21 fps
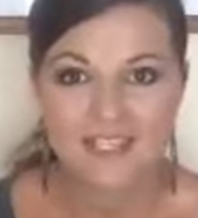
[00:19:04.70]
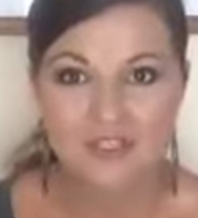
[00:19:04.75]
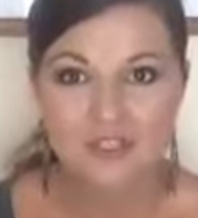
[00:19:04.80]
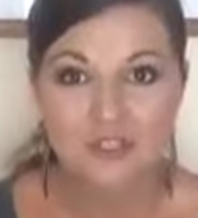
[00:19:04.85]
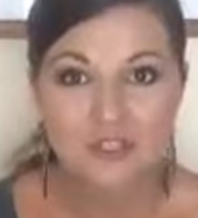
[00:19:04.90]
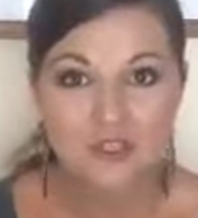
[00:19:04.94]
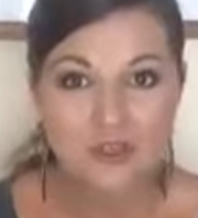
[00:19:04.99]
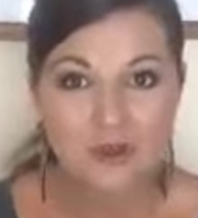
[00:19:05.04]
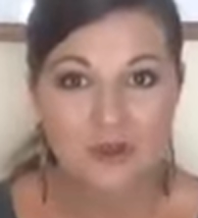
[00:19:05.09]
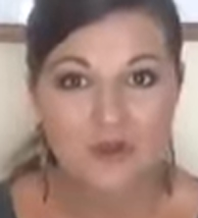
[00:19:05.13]

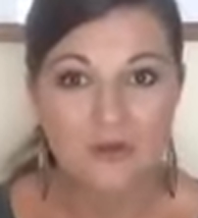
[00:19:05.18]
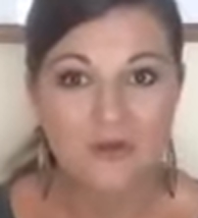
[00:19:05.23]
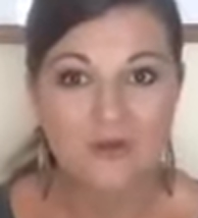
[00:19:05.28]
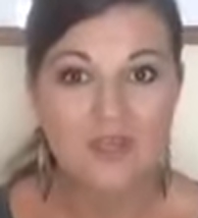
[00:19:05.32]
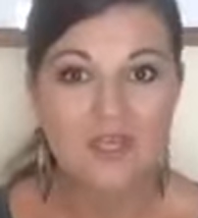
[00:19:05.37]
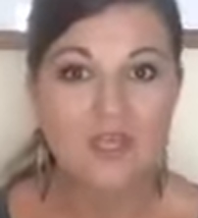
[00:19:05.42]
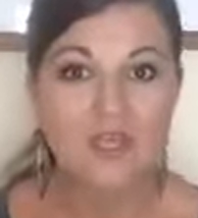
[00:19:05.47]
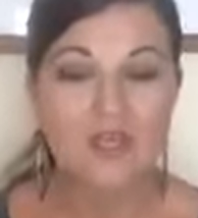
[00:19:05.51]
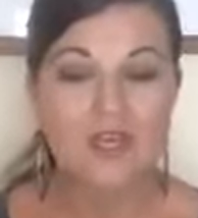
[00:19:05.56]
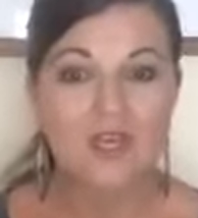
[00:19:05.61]
show
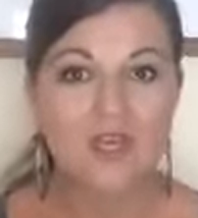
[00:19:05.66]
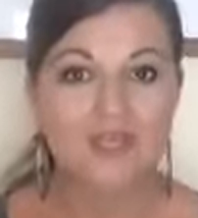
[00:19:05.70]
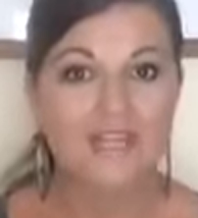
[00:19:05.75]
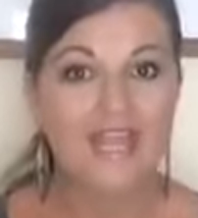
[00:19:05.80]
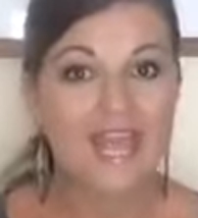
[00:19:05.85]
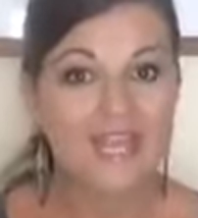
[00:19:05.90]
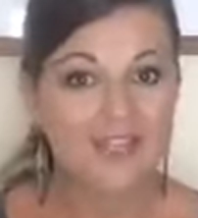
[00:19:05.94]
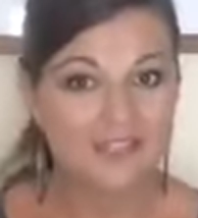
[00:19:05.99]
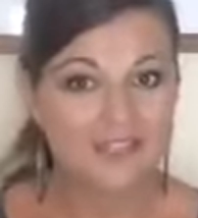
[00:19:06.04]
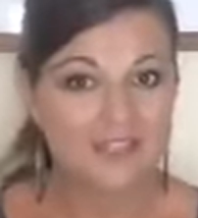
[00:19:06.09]

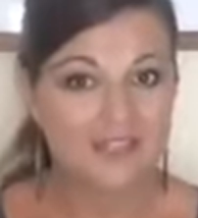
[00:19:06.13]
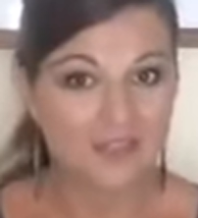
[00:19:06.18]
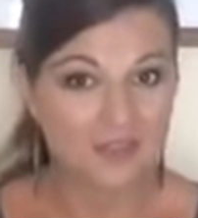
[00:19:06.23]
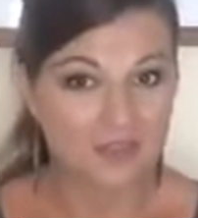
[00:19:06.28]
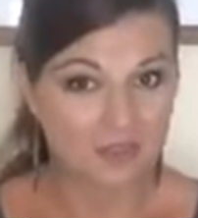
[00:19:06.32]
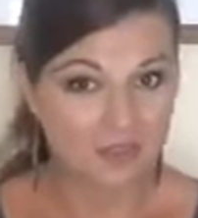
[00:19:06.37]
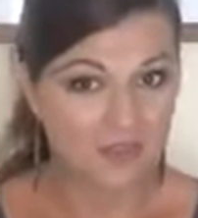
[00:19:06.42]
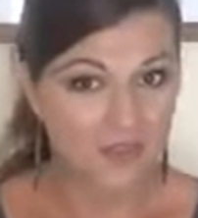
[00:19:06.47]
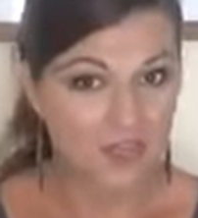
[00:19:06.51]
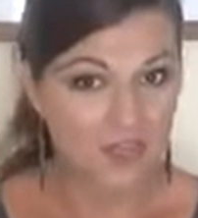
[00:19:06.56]
next
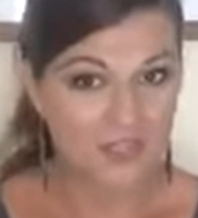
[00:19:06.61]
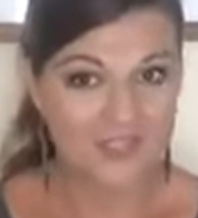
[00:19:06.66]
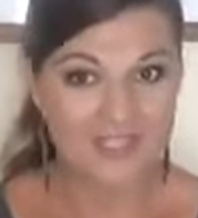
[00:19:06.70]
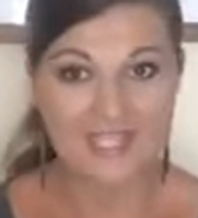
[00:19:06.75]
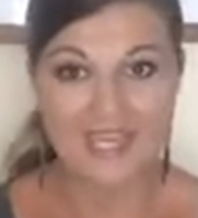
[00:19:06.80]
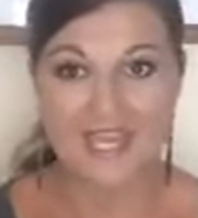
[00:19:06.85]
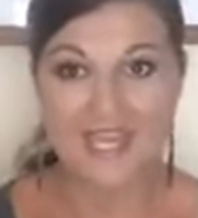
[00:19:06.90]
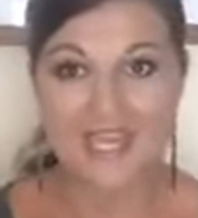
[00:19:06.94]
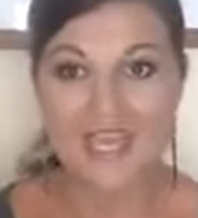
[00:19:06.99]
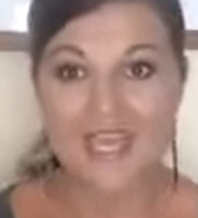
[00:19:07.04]

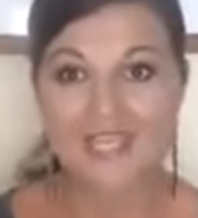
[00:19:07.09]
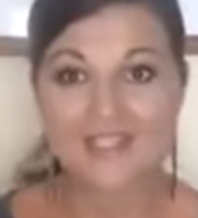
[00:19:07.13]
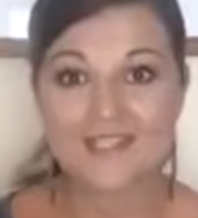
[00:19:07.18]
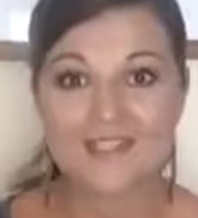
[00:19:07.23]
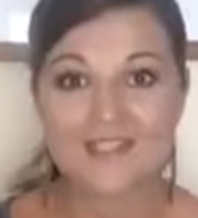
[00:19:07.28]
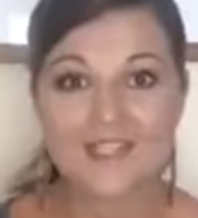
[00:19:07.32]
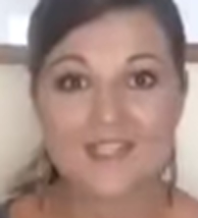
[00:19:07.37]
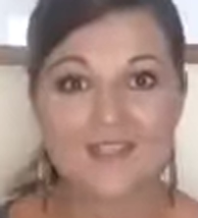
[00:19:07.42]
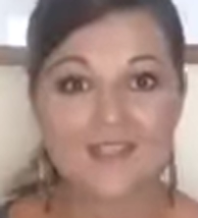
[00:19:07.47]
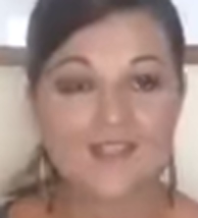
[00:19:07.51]
Thursday at
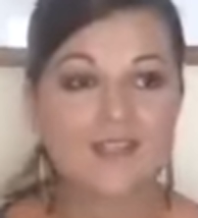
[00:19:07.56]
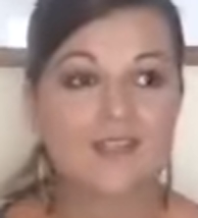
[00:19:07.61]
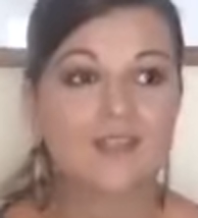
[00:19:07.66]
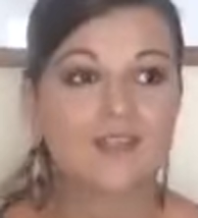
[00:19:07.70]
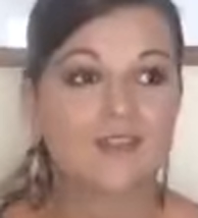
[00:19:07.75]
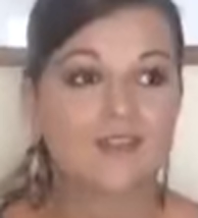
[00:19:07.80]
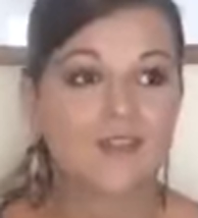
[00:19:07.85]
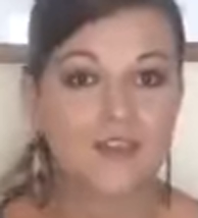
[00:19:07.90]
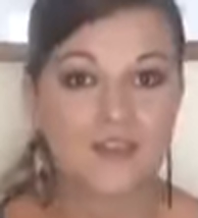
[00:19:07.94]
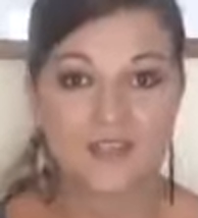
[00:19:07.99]

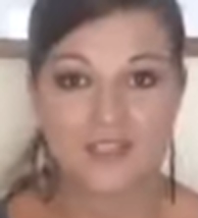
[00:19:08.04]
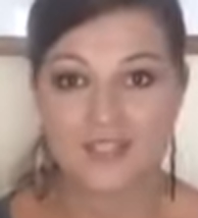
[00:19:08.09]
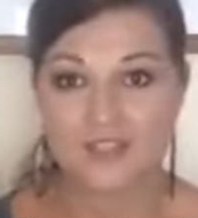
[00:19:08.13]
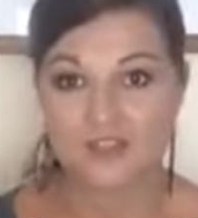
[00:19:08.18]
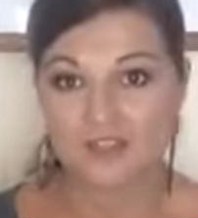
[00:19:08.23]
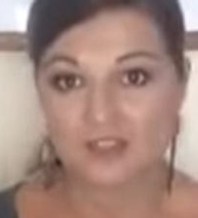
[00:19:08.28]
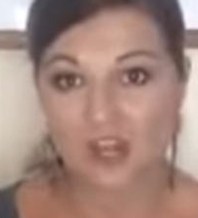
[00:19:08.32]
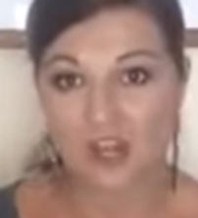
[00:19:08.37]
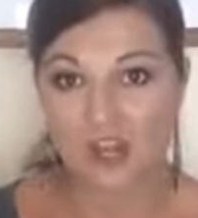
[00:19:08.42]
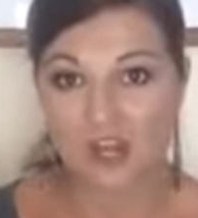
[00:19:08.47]
6:30
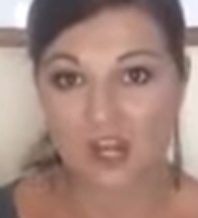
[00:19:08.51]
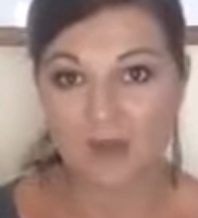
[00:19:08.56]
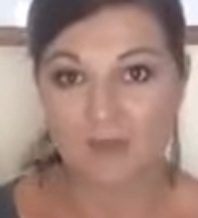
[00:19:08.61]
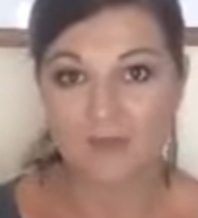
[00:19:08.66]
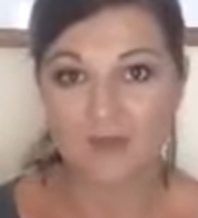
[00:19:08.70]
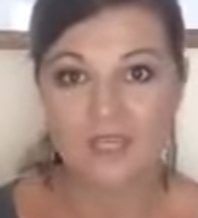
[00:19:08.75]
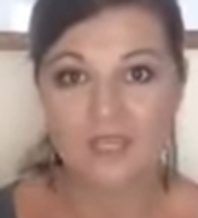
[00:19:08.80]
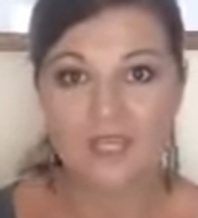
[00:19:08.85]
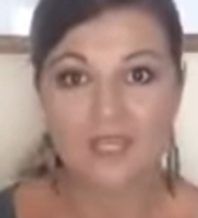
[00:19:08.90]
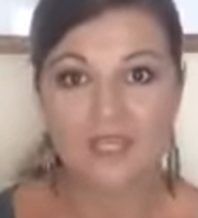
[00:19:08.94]
sharp.